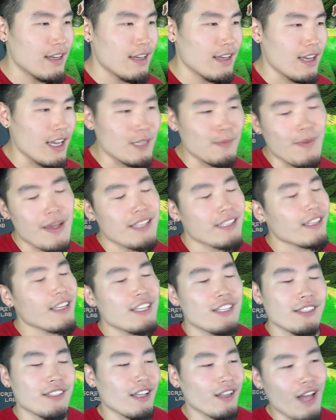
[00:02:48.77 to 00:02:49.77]
it's basically
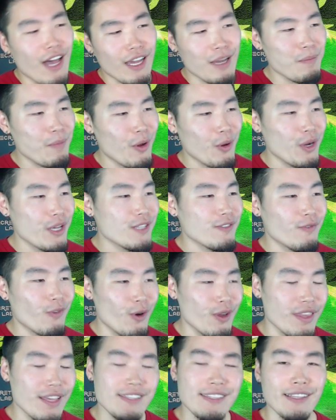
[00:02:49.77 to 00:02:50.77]
just a login bonus for
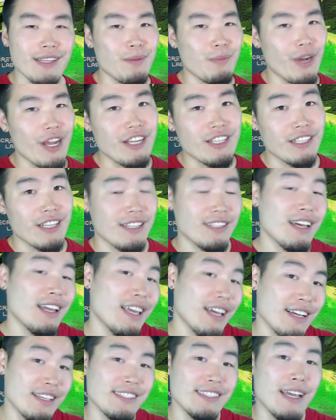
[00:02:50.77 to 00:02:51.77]
this celebration. It's not like
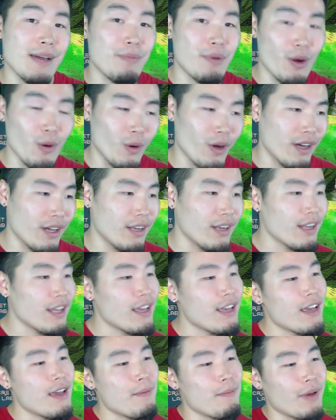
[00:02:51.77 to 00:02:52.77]
a separate one,
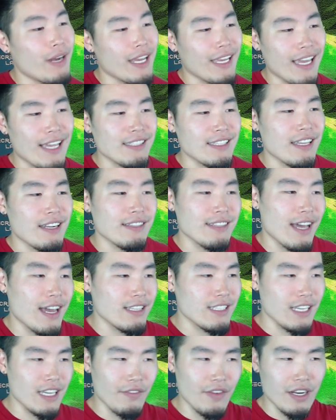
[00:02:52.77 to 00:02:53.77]
but I guess they decided
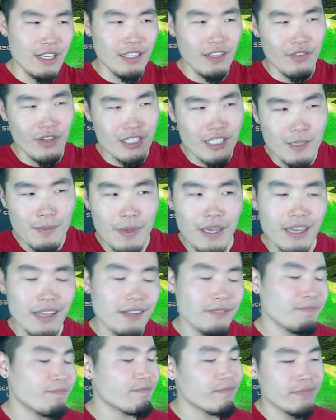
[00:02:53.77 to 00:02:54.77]
to give it a different
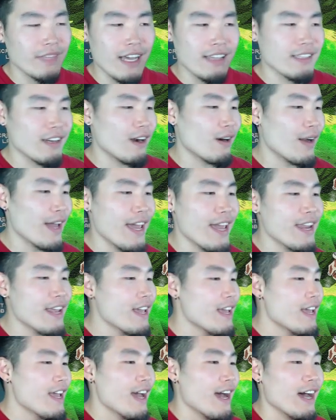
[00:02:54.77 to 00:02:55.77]
spin. That's all right.
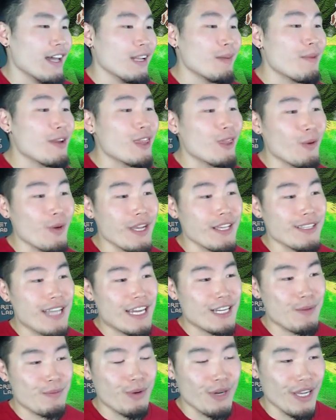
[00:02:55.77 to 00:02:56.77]
Uh, number three is
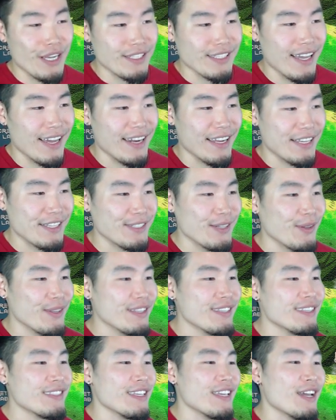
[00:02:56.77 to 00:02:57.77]
actually pretty exciting. So this
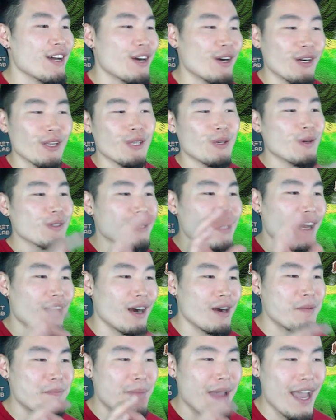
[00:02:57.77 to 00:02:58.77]
is the Hercules
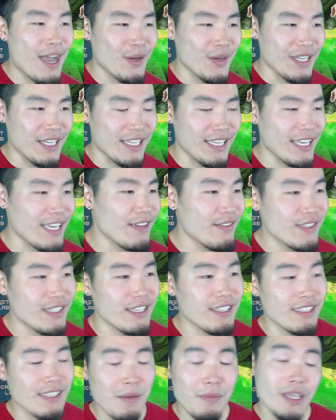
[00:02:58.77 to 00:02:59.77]
Heart Pounding Gifts. This
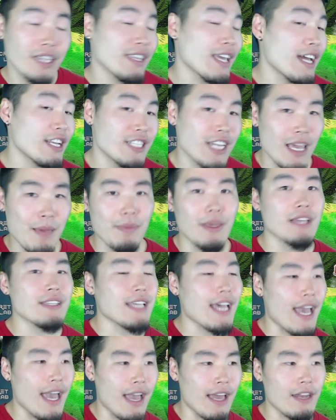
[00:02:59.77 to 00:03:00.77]
is something that JP has
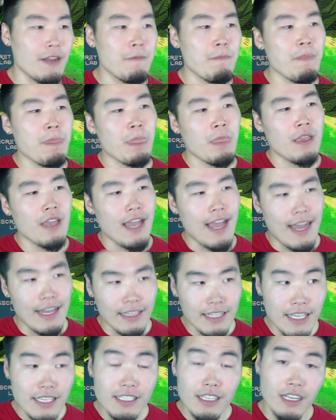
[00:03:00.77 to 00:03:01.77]
had at
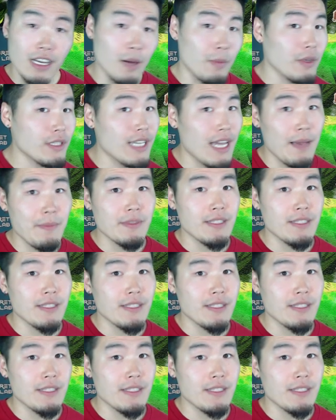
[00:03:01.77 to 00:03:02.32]
least a couple times